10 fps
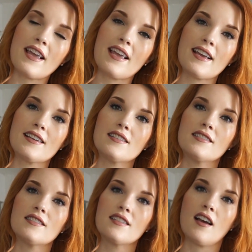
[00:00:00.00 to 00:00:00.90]

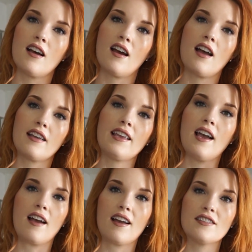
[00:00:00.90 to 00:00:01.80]
And
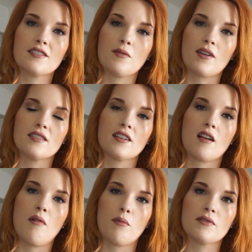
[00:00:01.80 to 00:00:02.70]
yeah, I just wanted to
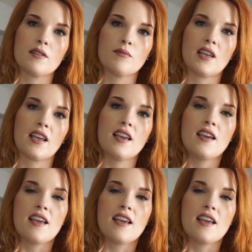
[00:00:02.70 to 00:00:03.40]
come up with something